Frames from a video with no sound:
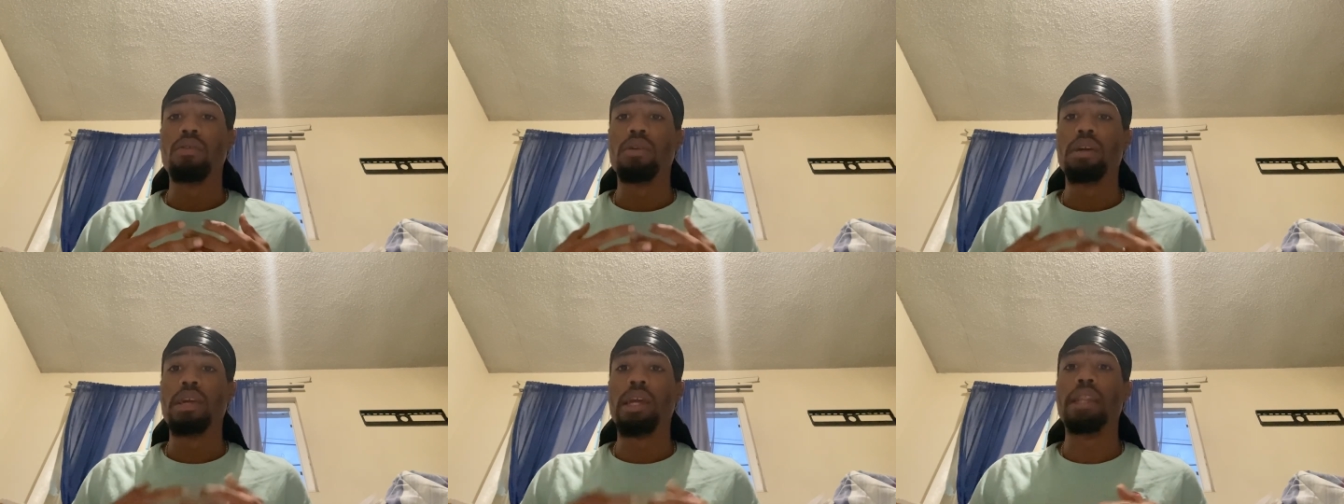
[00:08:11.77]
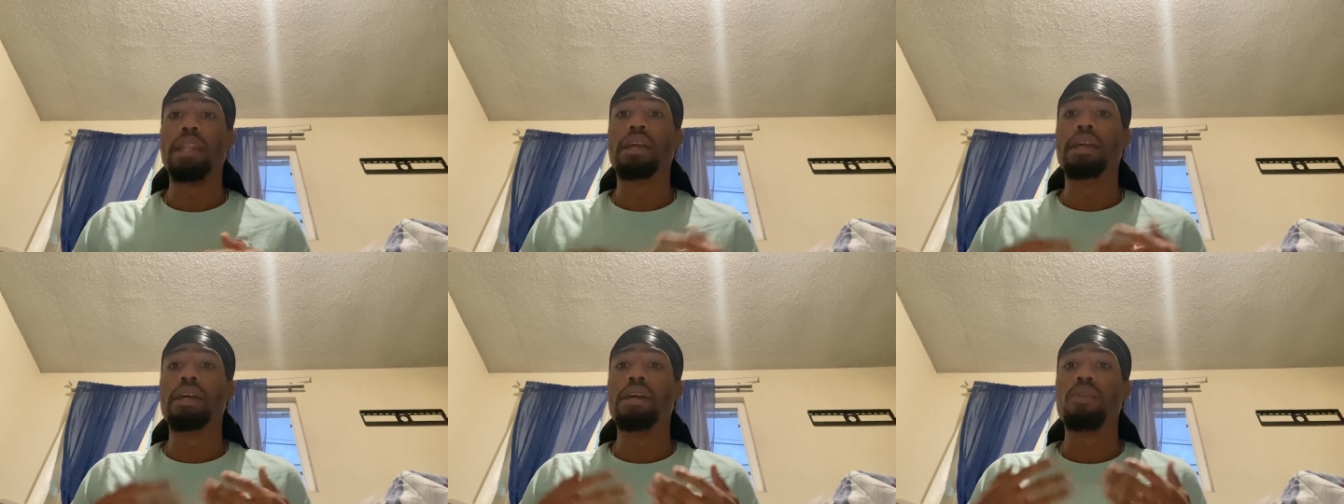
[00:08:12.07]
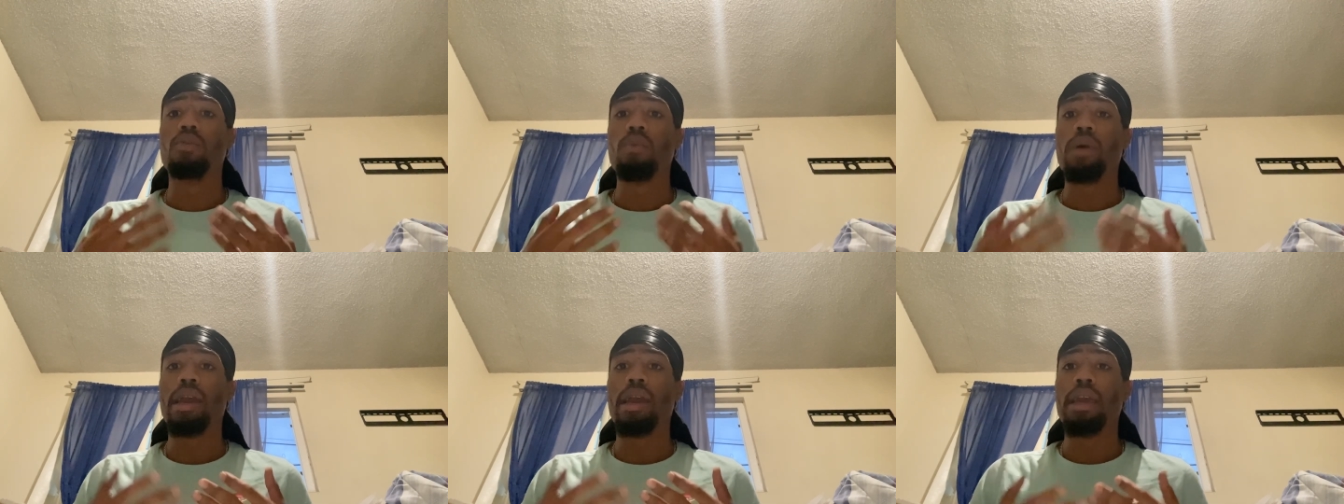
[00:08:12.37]
in a good
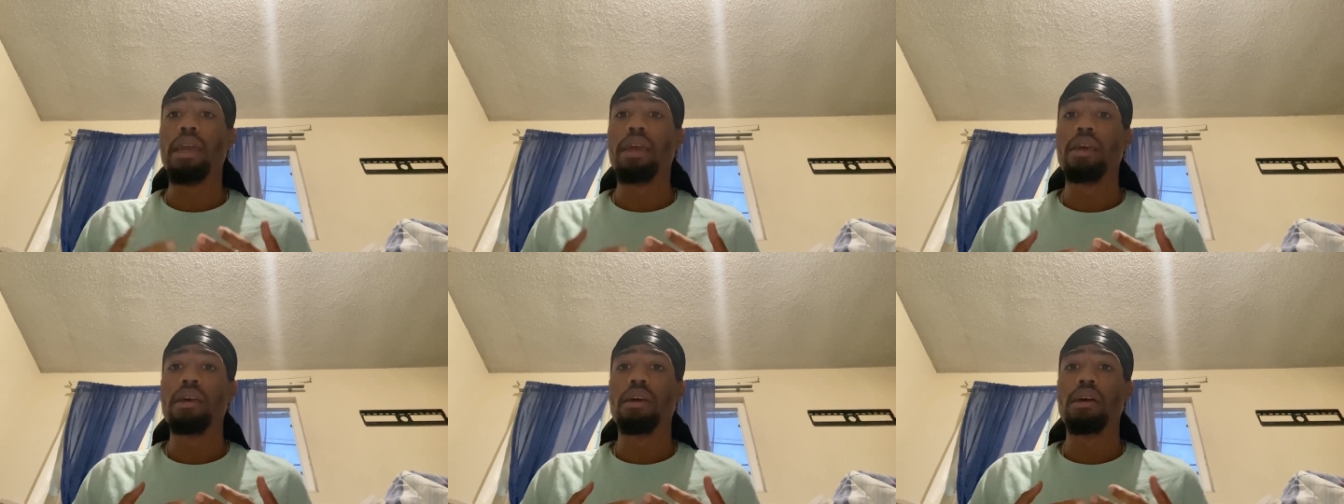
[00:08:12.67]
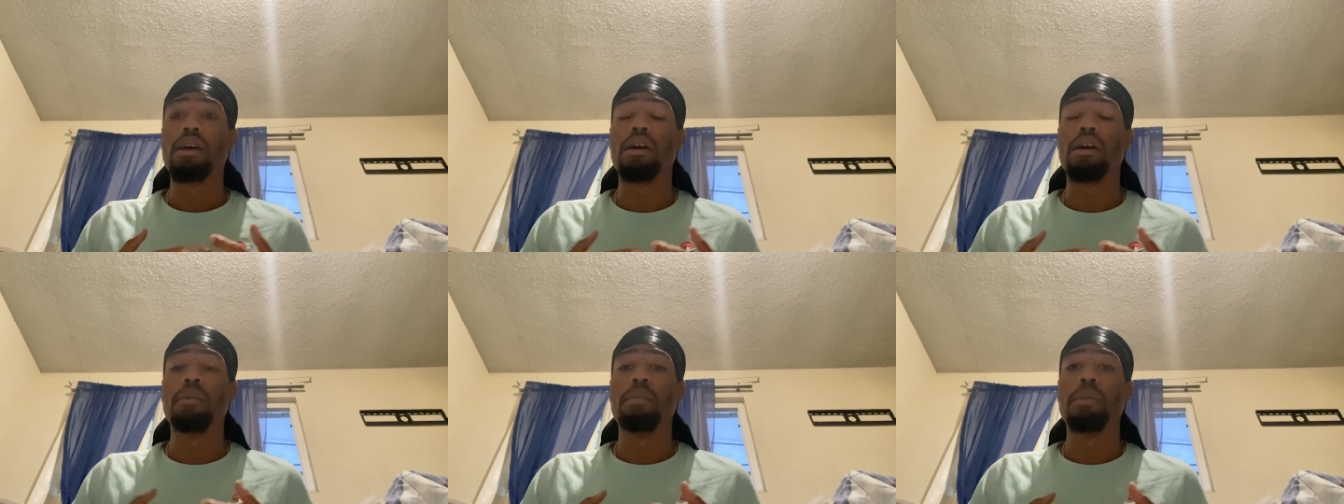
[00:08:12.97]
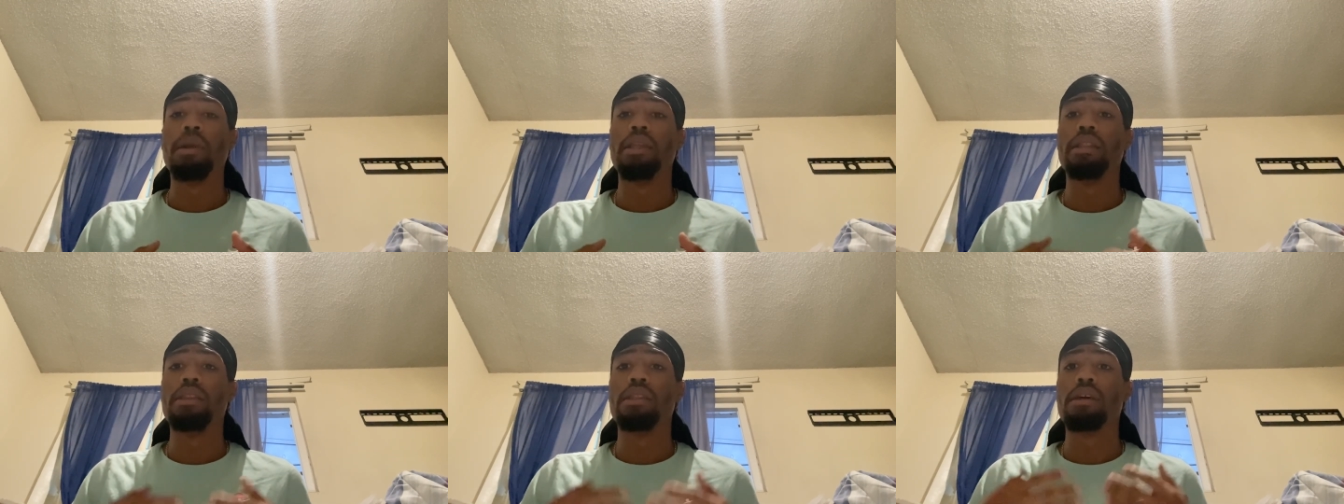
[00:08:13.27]
way, um,
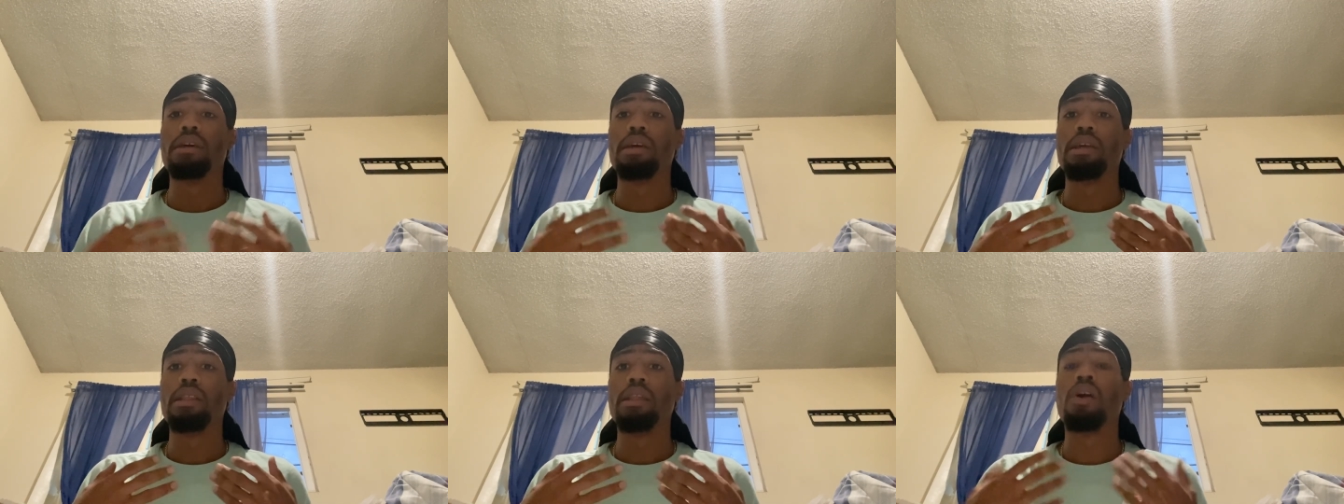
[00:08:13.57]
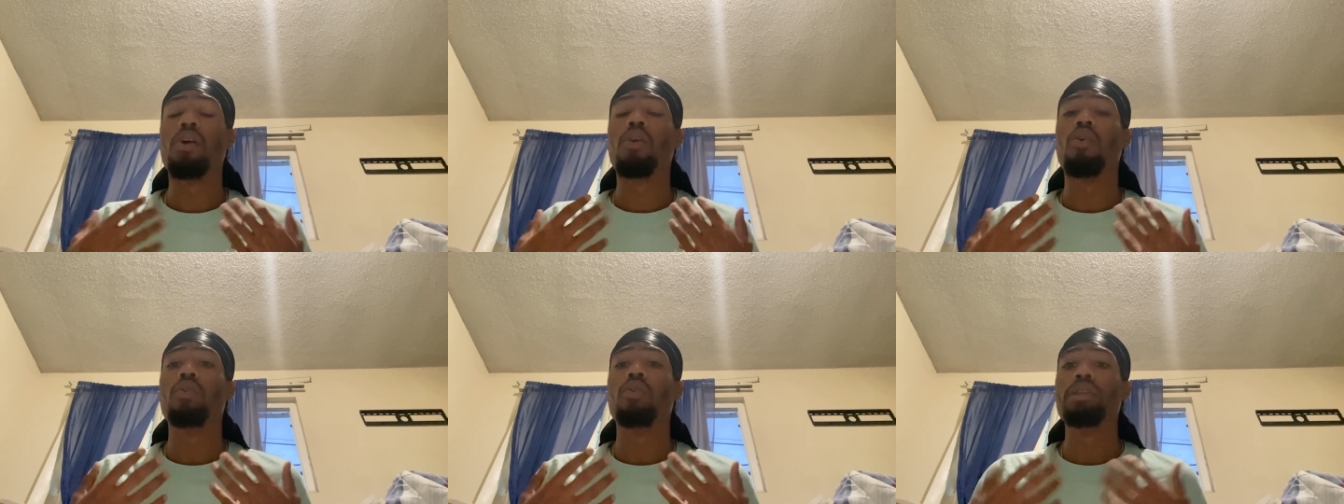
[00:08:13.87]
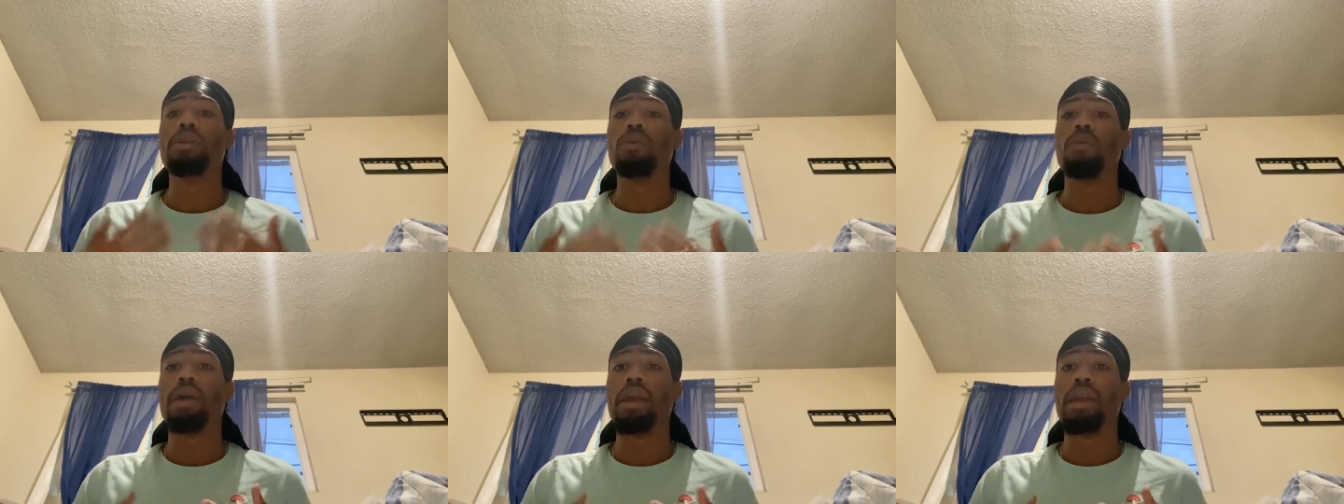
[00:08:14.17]
in the in a
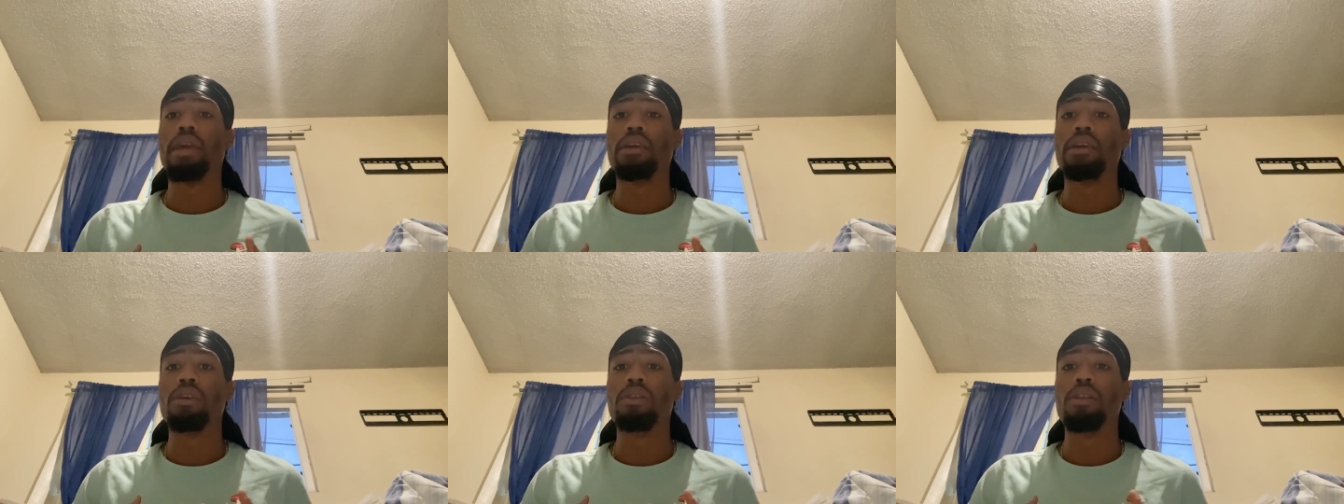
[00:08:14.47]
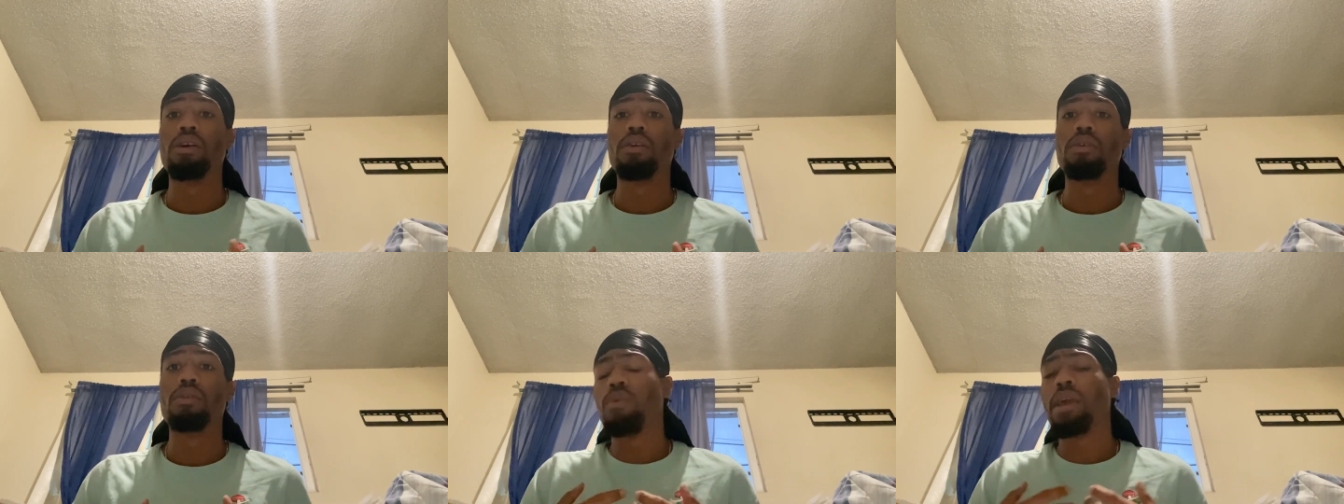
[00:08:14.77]
holy way, you know.